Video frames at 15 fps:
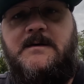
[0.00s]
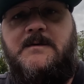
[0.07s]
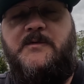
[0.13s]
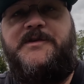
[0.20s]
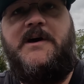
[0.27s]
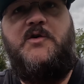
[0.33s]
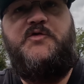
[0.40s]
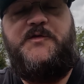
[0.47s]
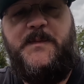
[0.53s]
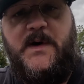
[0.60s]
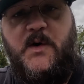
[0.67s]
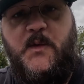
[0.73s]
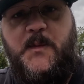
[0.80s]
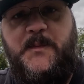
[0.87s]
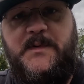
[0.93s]
with Coach
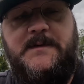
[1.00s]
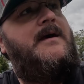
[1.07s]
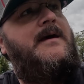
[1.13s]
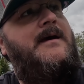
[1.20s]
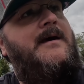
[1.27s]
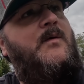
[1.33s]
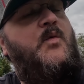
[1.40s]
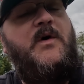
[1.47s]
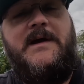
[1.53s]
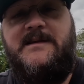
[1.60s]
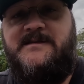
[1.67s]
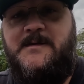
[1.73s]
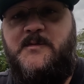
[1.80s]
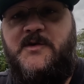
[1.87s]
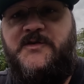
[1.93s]
Pope, we'll get
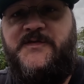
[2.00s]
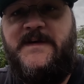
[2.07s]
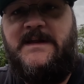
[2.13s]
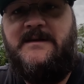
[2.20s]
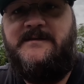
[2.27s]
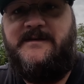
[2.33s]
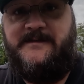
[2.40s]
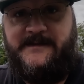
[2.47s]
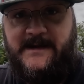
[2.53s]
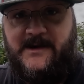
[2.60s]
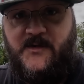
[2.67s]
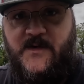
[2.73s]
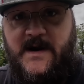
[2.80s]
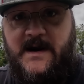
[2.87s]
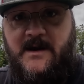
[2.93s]
some of those fellows to stick
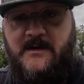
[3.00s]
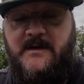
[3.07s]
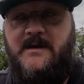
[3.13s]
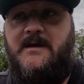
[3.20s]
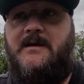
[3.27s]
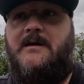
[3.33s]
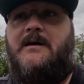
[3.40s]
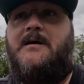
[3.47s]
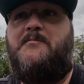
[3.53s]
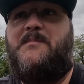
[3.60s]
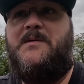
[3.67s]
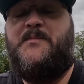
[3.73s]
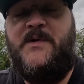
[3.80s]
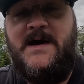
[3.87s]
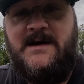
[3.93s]
around,
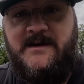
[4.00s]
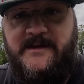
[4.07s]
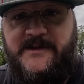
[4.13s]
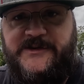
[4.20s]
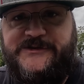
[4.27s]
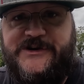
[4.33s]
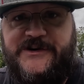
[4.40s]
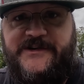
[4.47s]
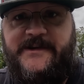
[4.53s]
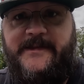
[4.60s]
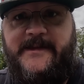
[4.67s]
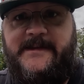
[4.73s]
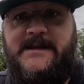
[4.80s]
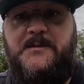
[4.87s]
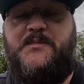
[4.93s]
be proud of the jersey
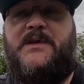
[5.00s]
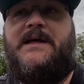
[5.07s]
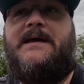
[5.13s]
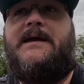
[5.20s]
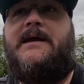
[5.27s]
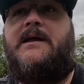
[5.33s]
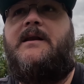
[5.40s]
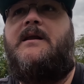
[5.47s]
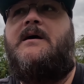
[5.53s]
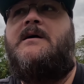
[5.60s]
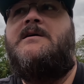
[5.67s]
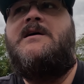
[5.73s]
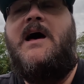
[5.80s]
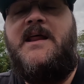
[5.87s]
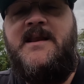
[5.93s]
that they play in,
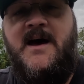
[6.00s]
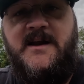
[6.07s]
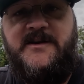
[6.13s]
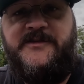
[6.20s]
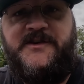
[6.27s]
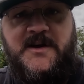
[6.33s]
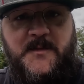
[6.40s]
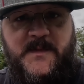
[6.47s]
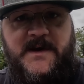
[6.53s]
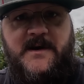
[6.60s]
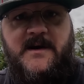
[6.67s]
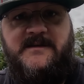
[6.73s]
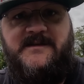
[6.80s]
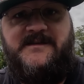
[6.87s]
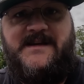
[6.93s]
and not just come
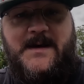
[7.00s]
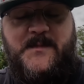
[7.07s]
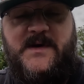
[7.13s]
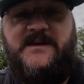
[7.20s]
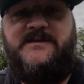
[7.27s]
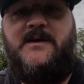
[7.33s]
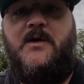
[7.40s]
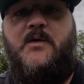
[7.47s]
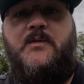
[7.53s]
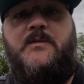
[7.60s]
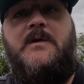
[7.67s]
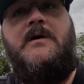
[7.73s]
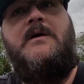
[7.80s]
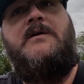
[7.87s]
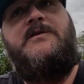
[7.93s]
here as a stepping stone
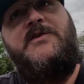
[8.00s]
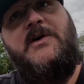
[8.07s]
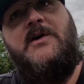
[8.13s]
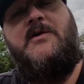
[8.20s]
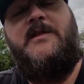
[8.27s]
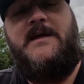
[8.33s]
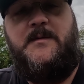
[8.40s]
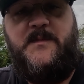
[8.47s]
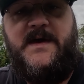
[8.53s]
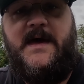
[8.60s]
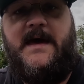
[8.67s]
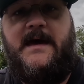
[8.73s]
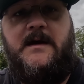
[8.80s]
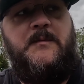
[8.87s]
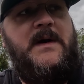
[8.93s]
to go to the
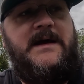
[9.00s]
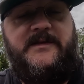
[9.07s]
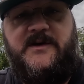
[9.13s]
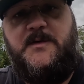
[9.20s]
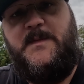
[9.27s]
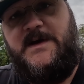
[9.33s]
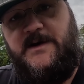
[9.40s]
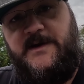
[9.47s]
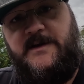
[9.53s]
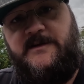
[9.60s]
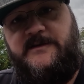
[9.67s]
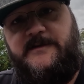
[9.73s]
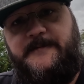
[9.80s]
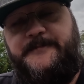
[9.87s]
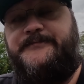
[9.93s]
NBA and make their
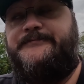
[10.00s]
millions.